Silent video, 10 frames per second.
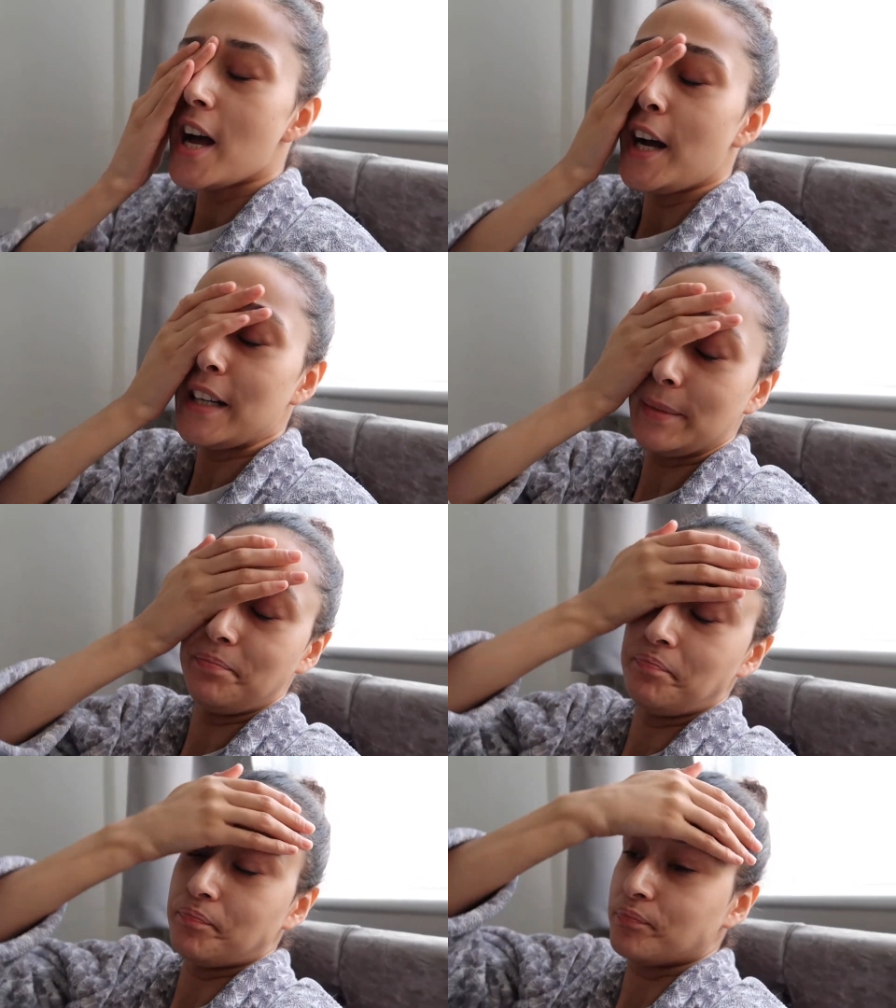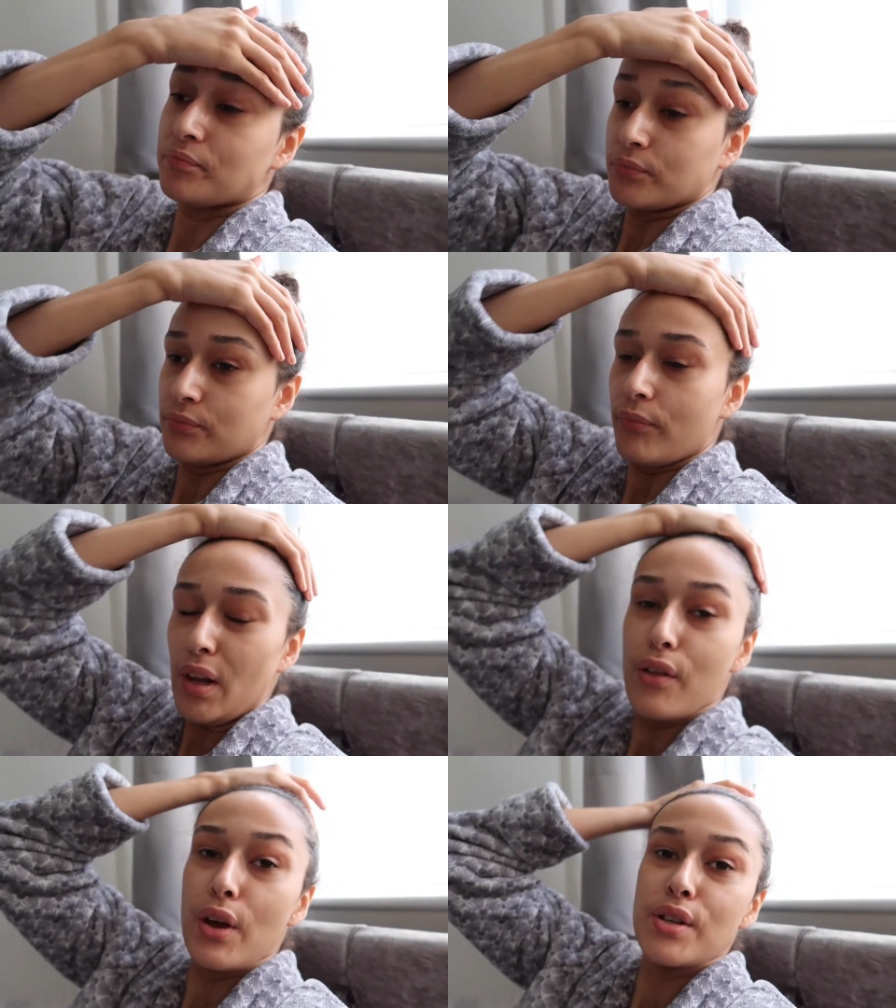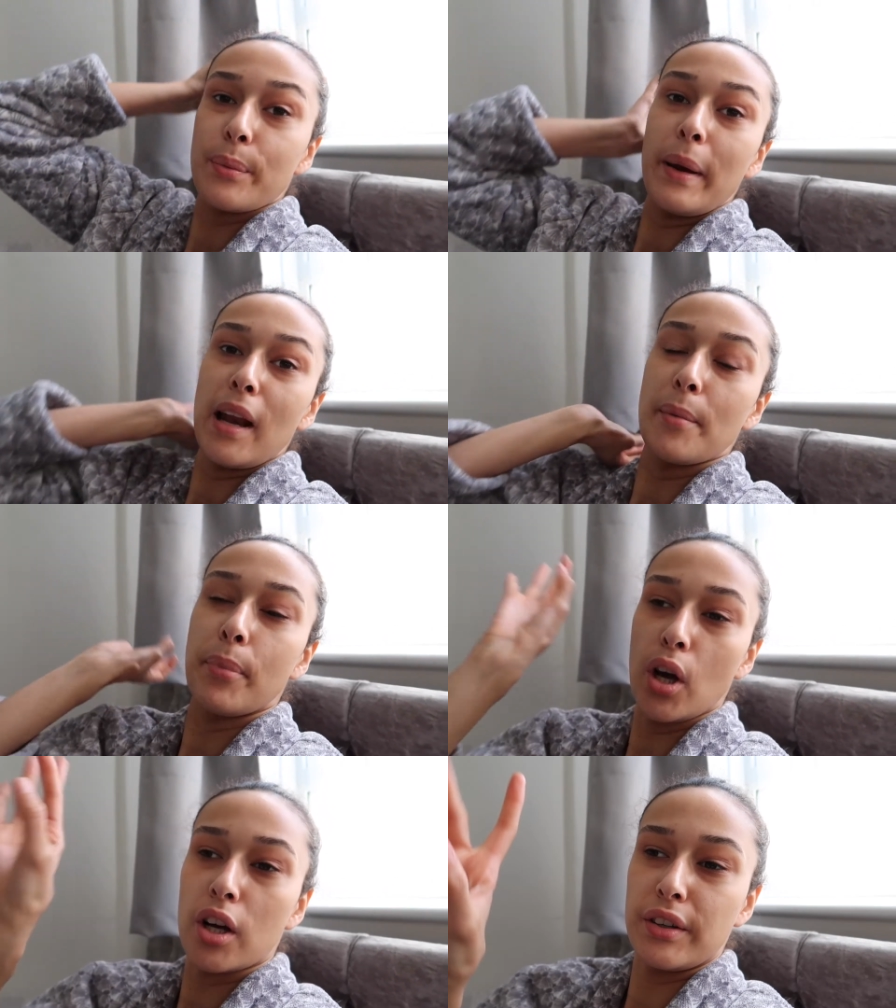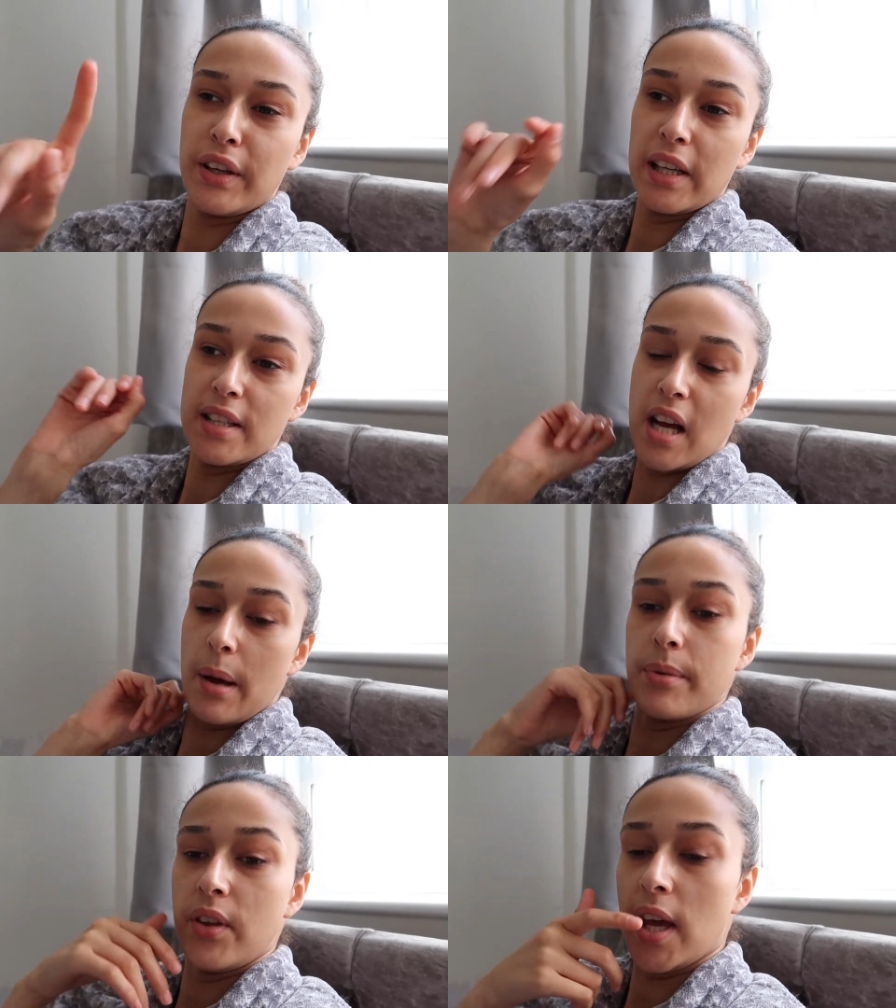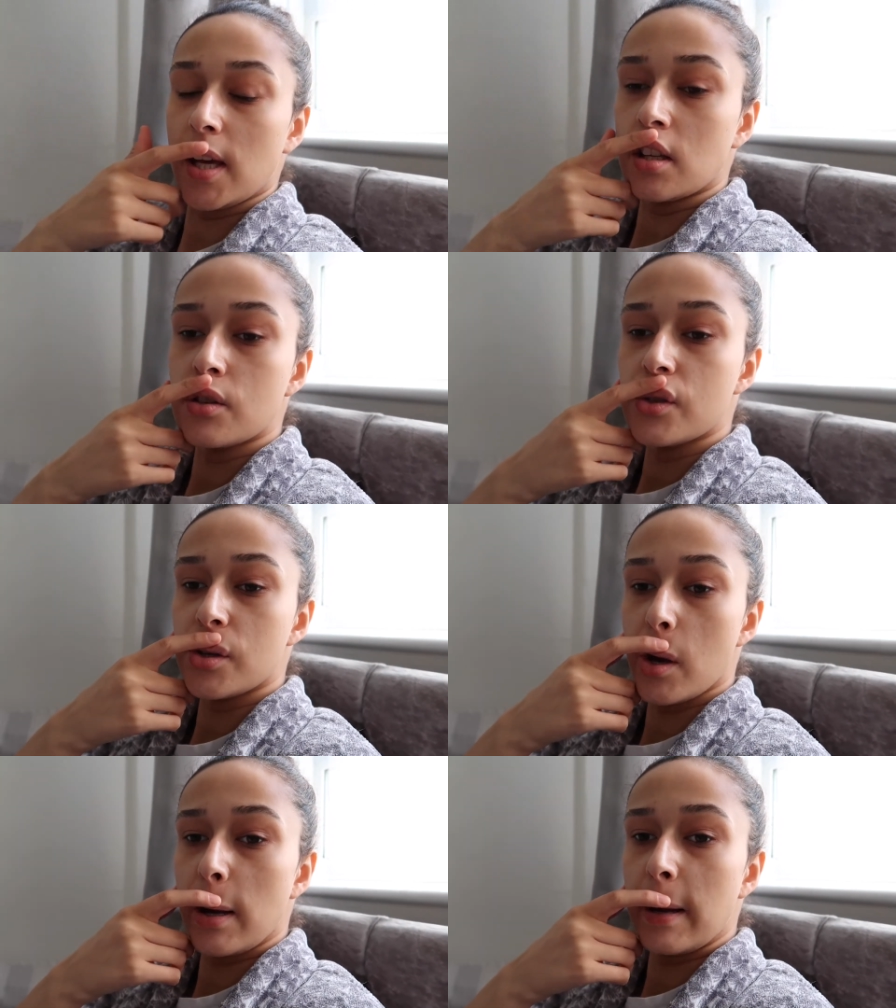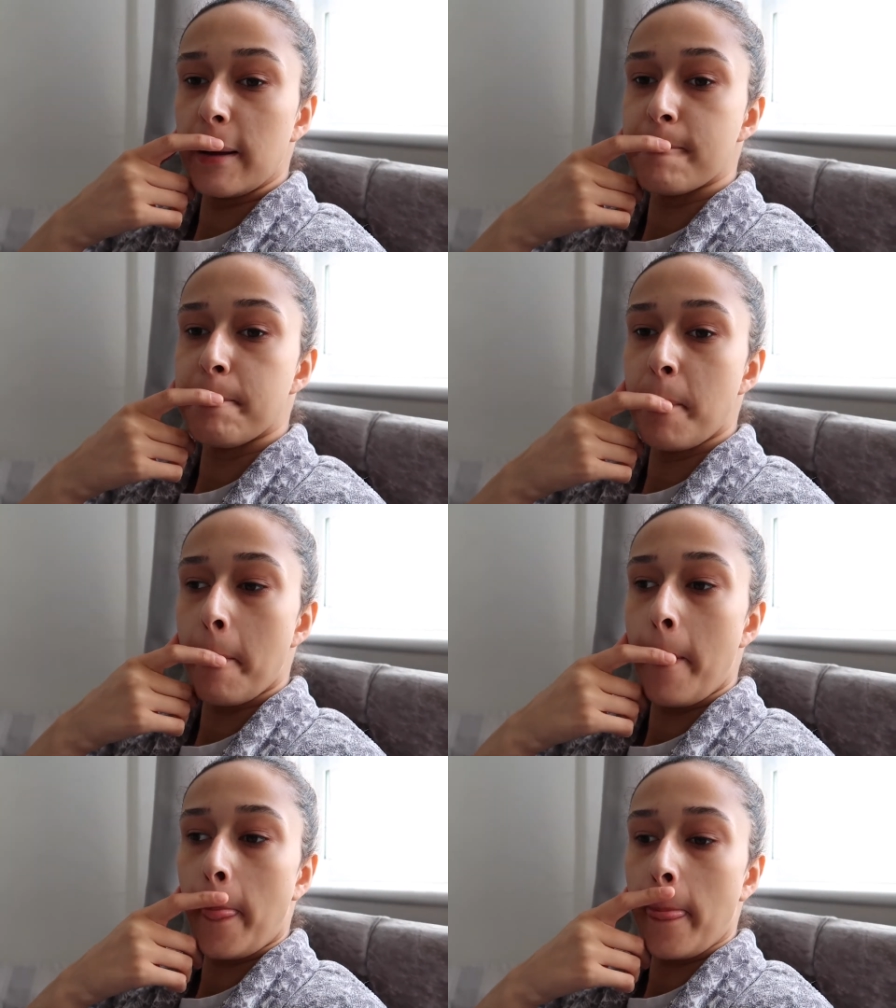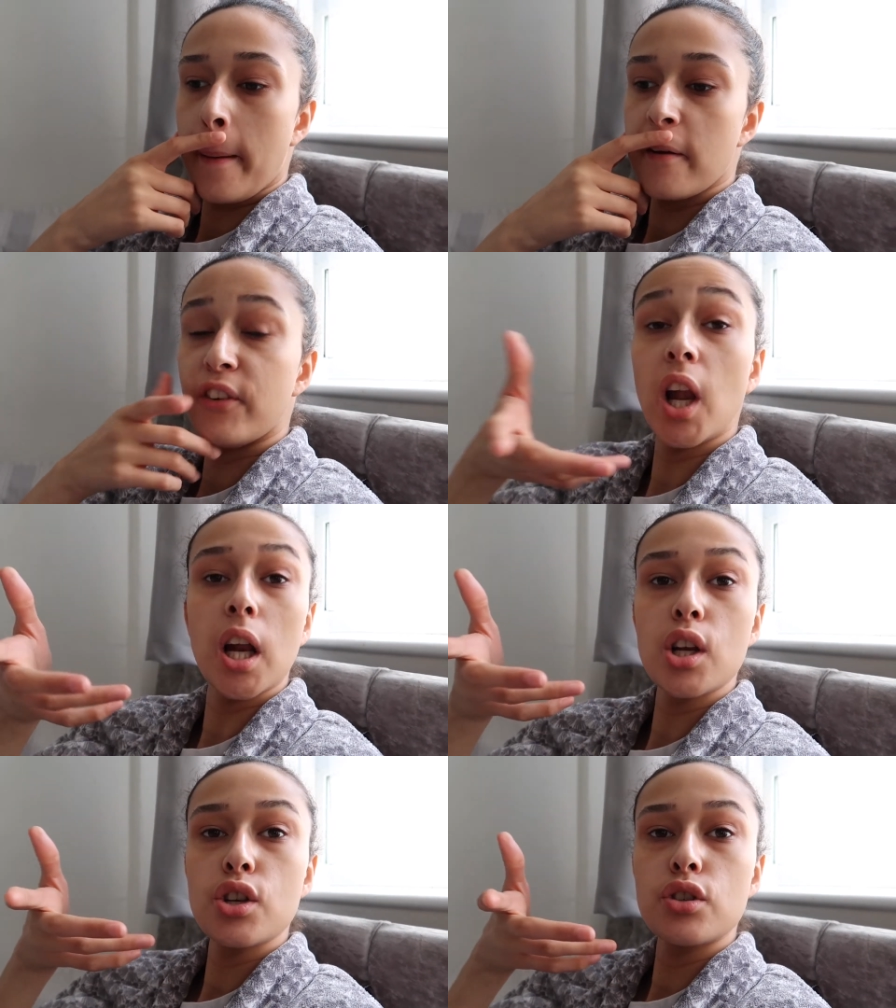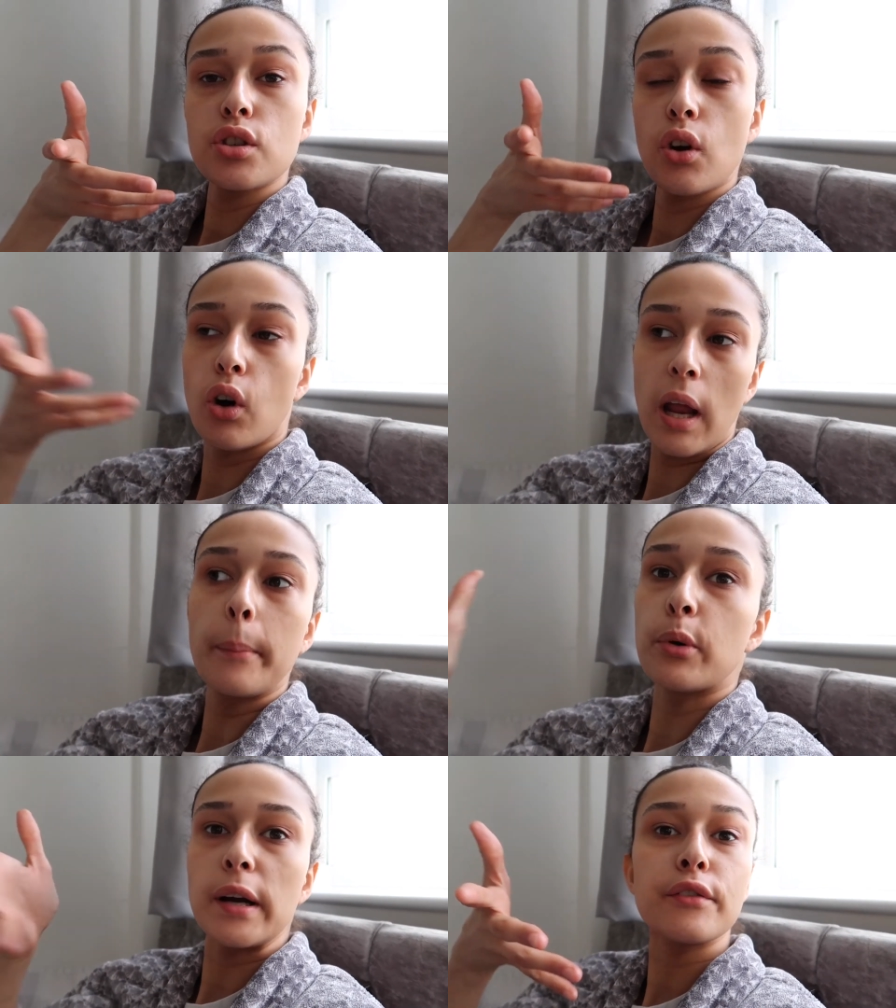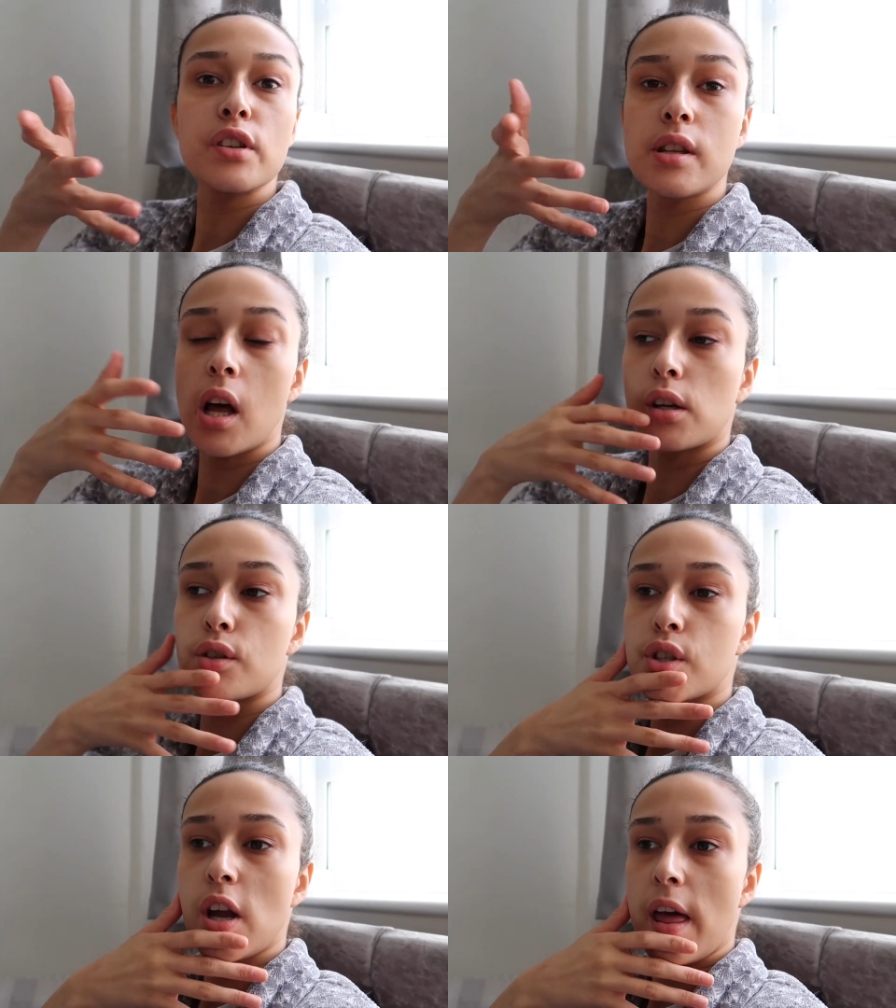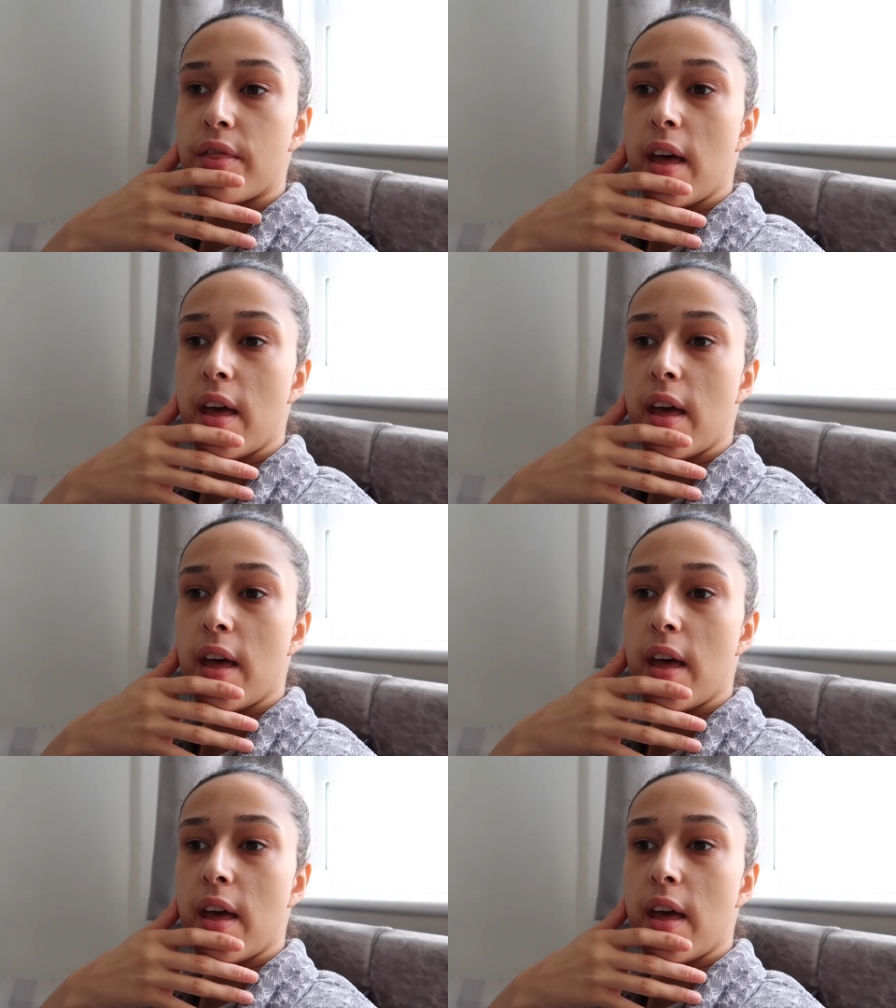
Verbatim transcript: um like so I'll make like burgery type things um, for lunch or like breakfast lunch and